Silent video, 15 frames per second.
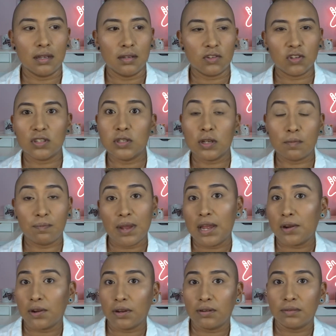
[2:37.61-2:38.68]
just look
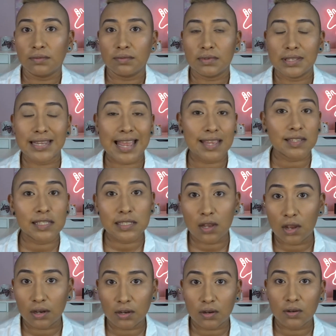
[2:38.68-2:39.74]
better, last
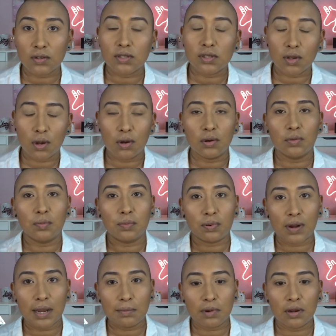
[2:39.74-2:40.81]
longer, so
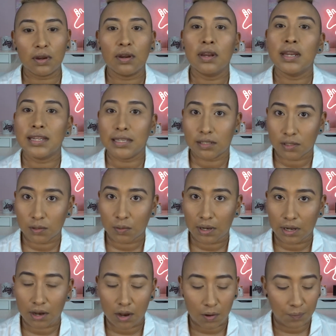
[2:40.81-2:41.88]
primer is the way
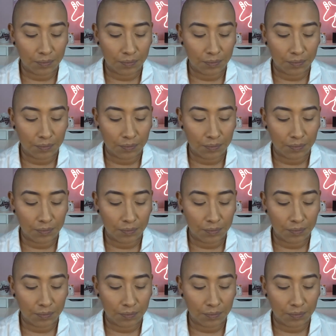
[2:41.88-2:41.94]
to go.